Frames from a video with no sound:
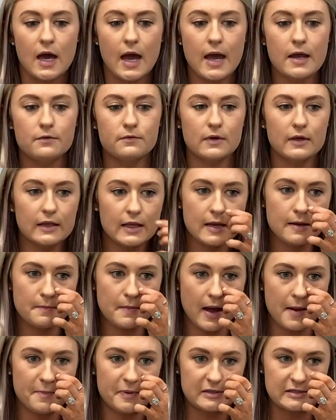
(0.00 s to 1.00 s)
And really
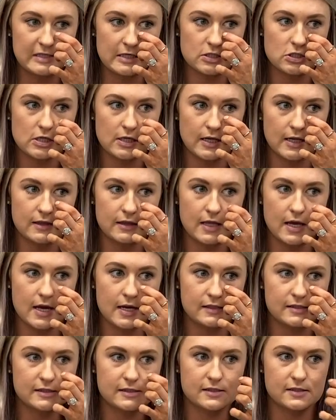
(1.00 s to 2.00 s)
my position in
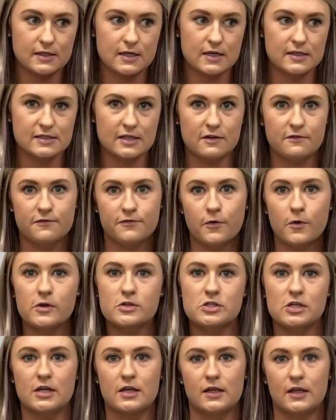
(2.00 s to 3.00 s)
this is,
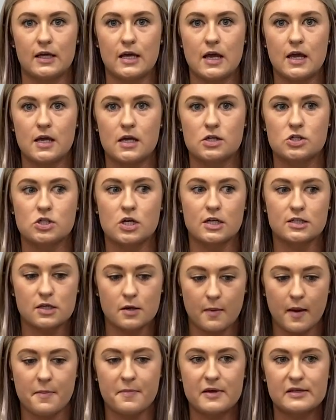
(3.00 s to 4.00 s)
unfortunately, shut
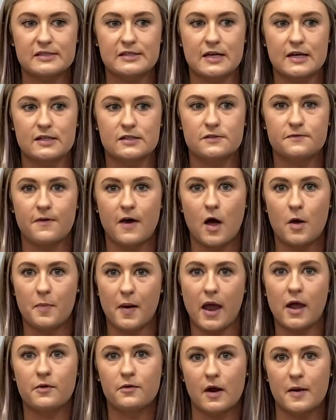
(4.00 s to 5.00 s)
down my business, file
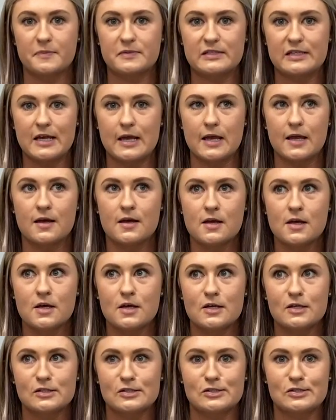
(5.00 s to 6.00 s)
bankruptcy,
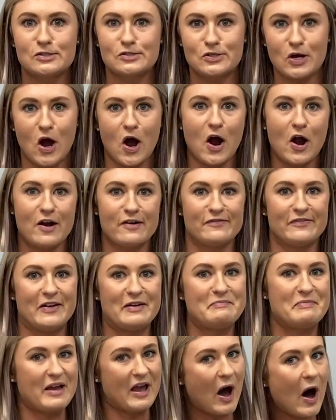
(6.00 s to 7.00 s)
starve
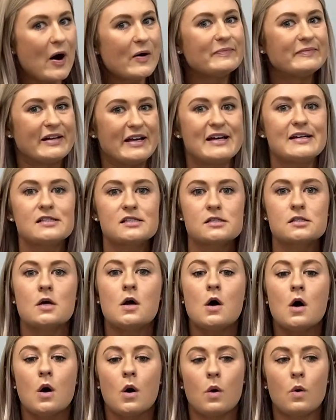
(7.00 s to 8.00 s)
and be homeless,
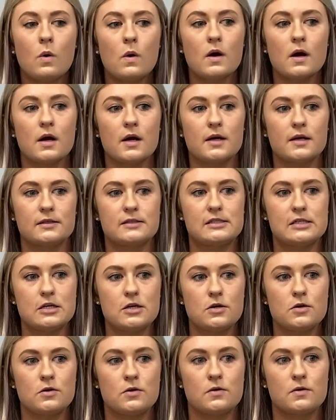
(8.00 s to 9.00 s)
or
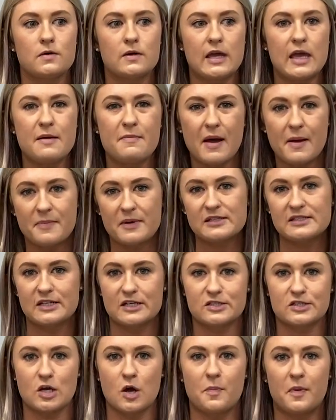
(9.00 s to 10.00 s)
to keep my
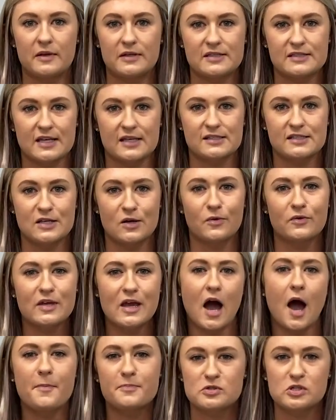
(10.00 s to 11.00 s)
business open because that's the
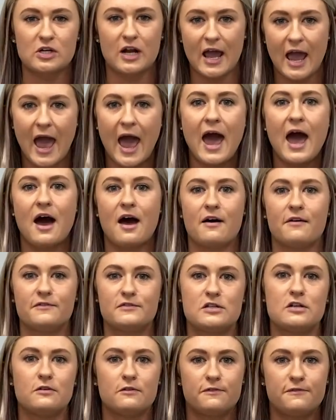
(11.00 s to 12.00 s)
only option I have
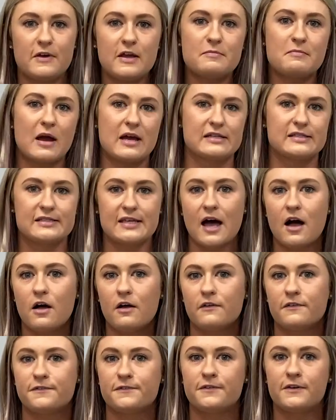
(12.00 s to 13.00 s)
to feed
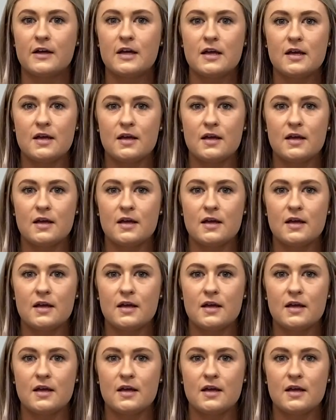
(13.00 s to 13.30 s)
myself